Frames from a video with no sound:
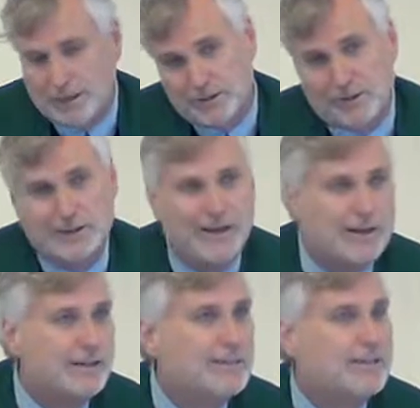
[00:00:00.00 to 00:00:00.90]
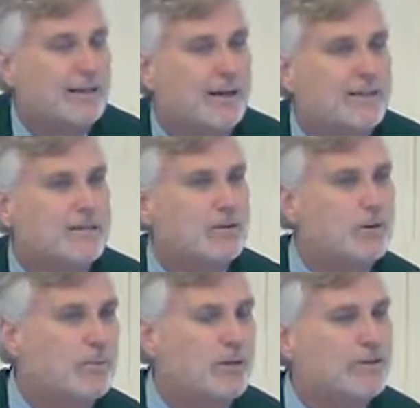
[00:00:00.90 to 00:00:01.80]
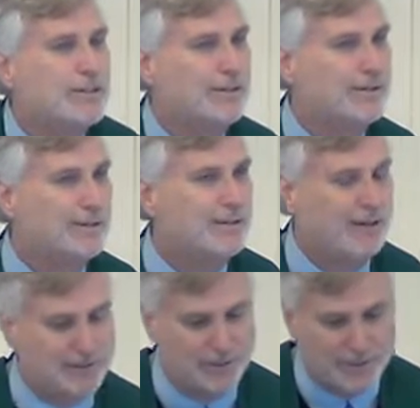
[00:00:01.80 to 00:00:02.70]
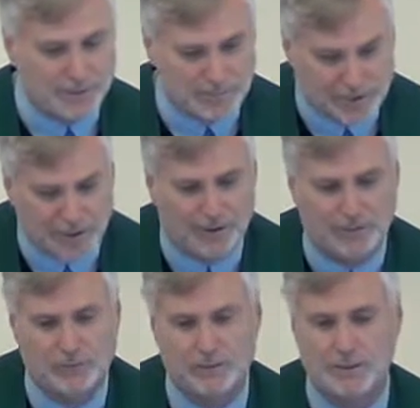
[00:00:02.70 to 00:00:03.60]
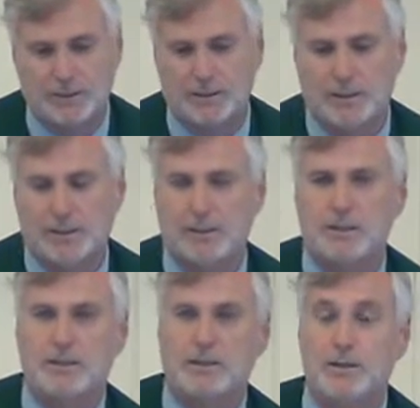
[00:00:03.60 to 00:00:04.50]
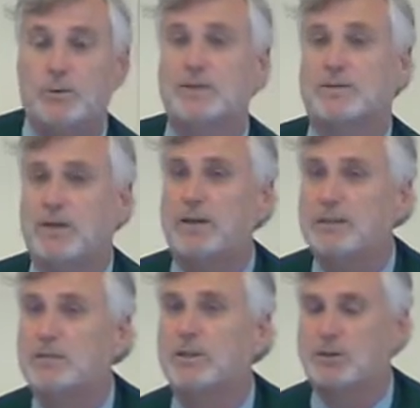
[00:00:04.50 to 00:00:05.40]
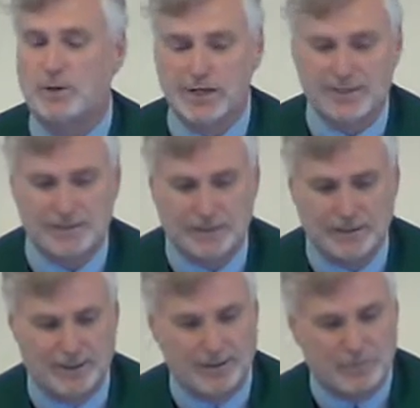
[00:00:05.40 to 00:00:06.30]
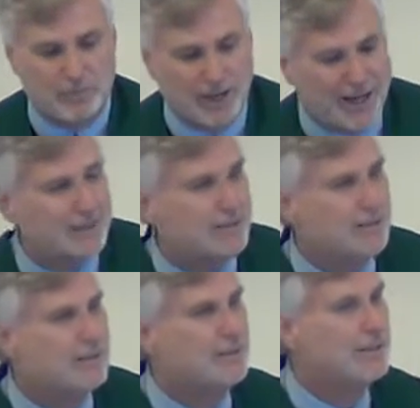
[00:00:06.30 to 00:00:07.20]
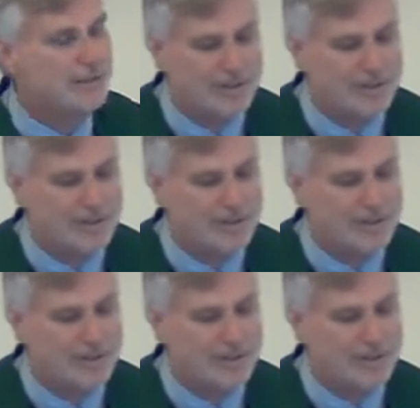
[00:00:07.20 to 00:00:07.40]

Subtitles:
Instead, I decided to approach the good doctor himself, who responded with grace and compassion, and